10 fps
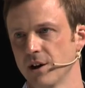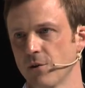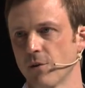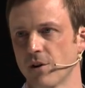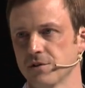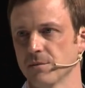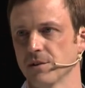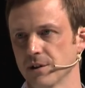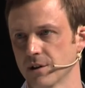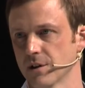who are
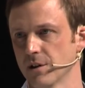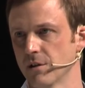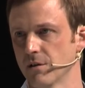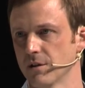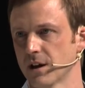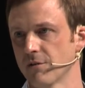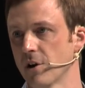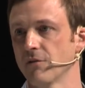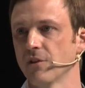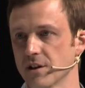ultimately going to go have an
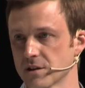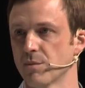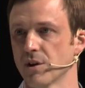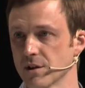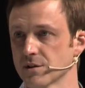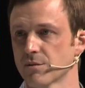offline experience,